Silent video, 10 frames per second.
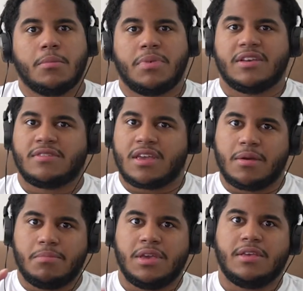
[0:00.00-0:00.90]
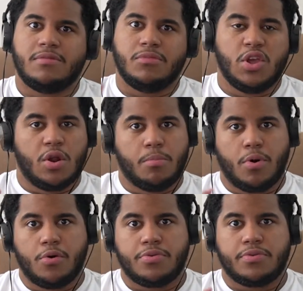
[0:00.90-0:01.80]
Because it could be,
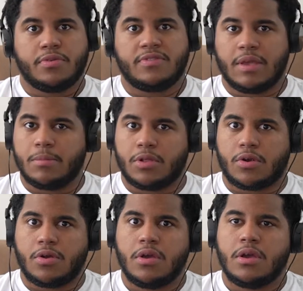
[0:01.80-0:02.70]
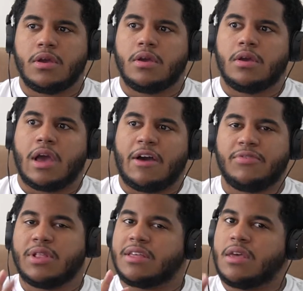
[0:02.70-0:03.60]
both similar. I
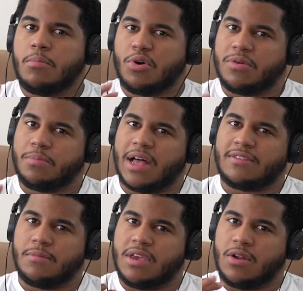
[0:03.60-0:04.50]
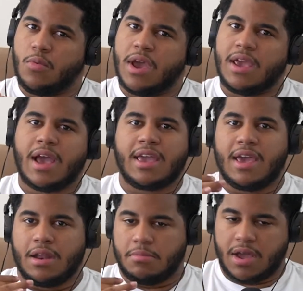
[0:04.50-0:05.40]
feel like they both apply to me in a way.
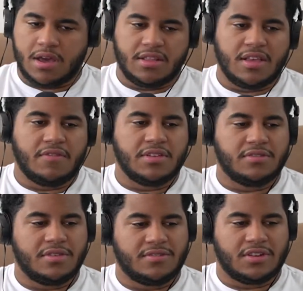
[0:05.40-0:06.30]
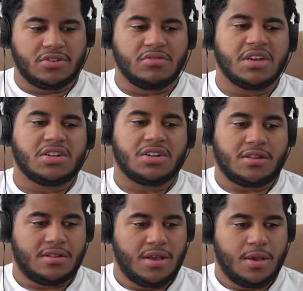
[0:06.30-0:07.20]
Again, I'm not going to delve into the
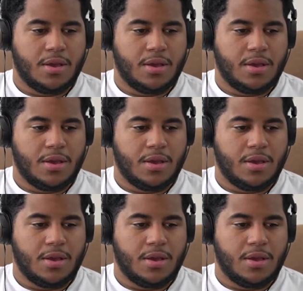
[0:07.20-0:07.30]
situation